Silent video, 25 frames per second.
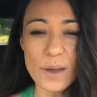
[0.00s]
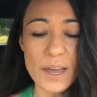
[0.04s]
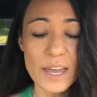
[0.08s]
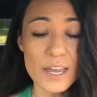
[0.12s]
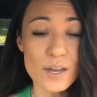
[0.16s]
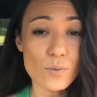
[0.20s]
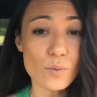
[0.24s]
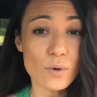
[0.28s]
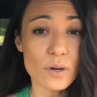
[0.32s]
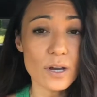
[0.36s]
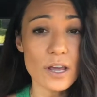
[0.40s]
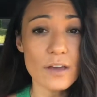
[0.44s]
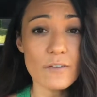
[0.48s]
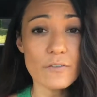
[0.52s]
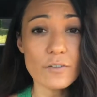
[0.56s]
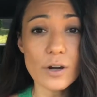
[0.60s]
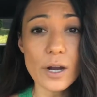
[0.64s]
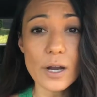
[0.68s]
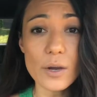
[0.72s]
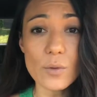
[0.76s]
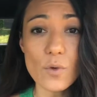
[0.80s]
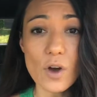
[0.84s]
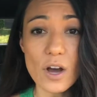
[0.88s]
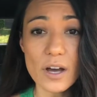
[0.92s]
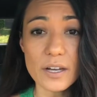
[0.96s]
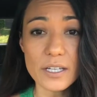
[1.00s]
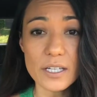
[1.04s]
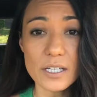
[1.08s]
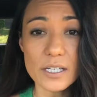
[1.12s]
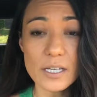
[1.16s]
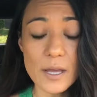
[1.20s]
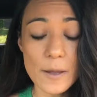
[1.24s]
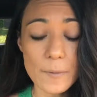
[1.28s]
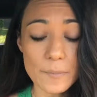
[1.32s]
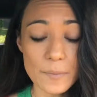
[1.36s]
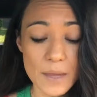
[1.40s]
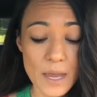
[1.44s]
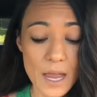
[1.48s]
ate whatever I wanted,
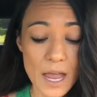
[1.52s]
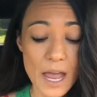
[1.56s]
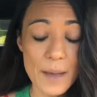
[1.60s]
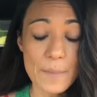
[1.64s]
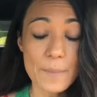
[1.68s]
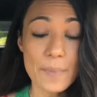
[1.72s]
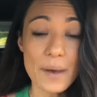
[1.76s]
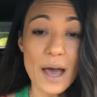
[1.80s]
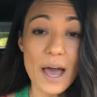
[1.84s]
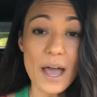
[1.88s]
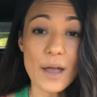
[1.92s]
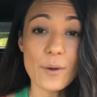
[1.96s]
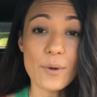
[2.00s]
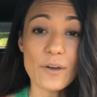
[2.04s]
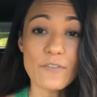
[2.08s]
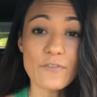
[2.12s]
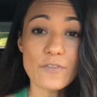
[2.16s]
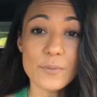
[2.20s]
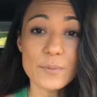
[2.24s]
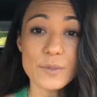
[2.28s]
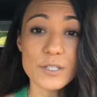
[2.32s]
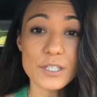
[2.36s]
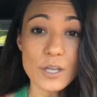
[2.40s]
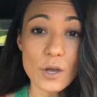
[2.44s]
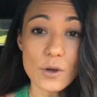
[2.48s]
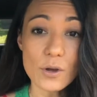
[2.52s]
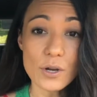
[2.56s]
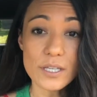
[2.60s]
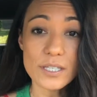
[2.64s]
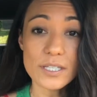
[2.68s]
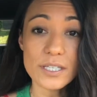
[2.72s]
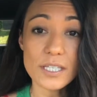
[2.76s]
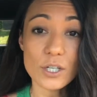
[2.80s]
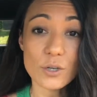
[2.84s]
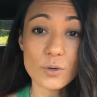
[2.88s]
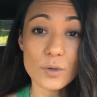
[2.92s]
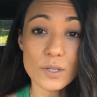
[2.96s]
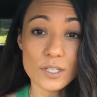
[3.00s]
but I went from sodas
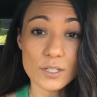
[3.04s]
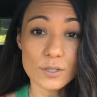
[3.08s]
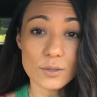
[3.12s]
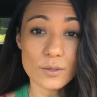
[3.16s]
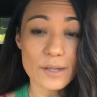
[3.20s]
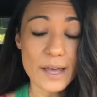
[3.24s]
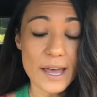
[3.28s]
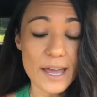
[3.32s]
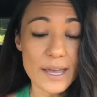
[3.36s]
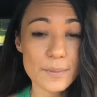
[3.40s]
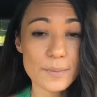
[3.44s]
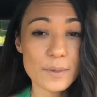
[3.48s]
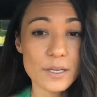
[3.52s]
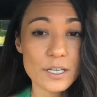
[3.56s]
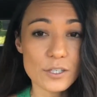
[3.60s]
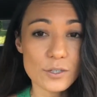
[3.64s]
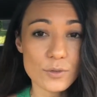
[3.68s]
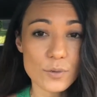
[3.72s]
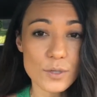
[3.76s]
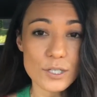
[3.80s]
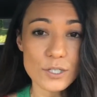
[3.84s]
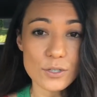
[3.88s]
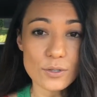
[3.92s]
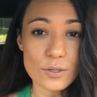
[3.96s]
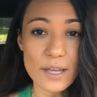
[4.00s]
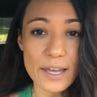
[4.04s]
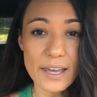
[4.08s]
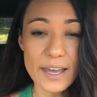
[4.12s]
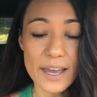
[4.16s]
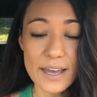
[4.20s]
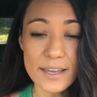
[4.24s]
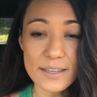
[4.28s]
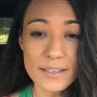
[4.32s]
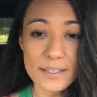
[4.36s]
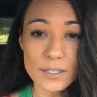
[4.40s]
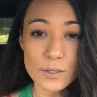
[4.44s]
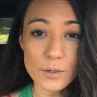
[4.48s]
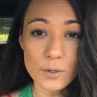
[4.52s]
to Crystal Light, because Crystal Light
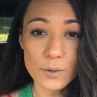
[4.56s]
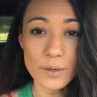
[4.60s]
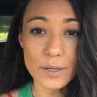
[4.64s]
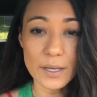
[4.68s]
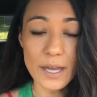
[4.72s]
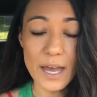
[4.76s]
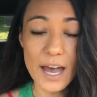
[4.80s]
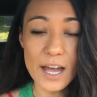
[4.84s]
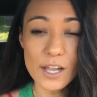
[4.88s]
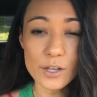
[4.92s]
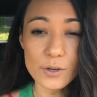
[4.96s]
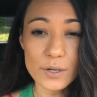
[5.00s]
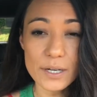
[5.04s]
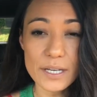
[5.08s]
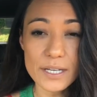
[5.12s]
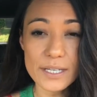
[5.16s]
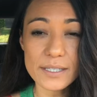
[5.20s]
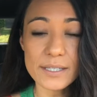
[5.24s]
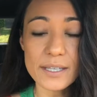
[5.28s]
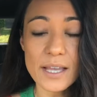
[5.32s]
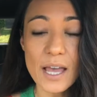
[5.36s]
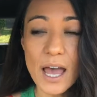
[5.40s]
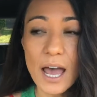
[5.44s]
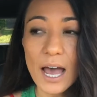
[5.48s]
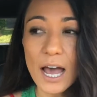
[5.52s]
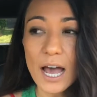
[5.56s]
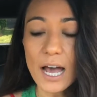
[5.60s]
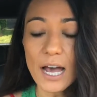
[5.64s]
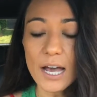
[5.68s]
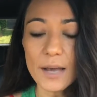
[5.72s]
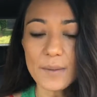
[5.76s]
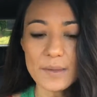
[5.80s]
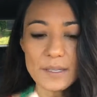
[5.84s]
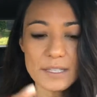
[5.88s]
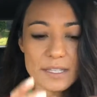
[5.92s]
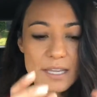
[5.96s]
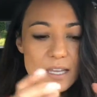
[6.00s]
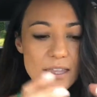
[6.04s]
has 0 calories.
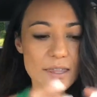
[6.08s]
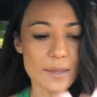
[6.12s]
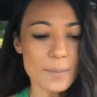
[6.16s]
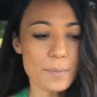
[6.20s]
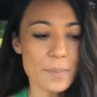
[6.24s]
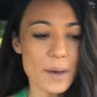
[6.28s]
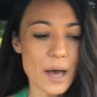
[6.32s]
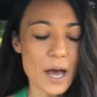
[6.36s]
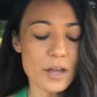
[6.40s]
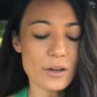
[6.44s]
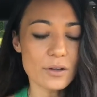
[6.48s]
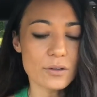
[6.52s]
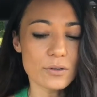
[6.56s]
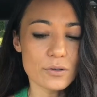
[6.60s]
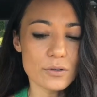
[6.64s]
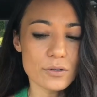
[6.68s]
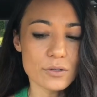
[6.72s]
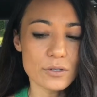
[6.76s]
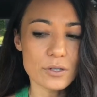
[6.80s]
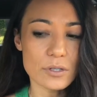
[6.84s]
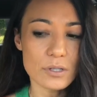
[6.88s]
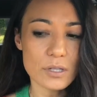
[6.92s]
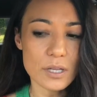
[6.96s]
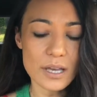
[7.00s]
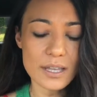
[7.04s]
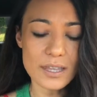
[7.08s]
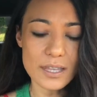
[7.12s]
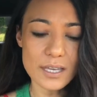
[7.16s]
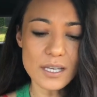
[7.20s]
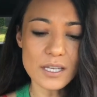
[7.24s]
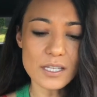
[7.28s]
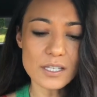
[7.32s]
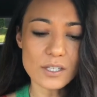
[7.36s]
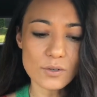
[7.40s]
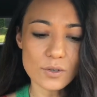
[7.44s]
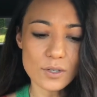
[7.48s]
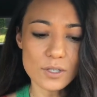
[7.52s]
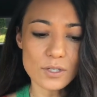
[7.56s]
It's like the bottles, I think
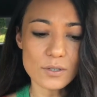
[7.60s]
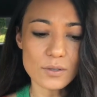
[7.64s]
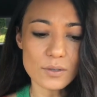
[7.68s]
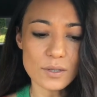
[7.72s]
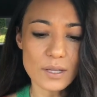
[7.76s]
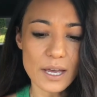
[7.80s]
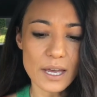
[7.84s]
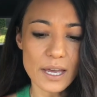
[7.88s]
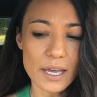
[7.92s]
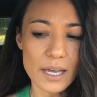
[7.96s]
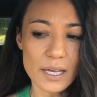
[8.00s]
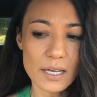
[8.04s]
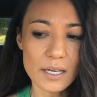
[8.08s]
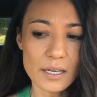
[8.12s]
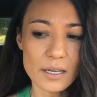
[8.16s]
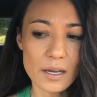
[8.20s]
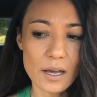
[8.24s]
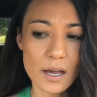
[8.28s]
it's Crystal Light.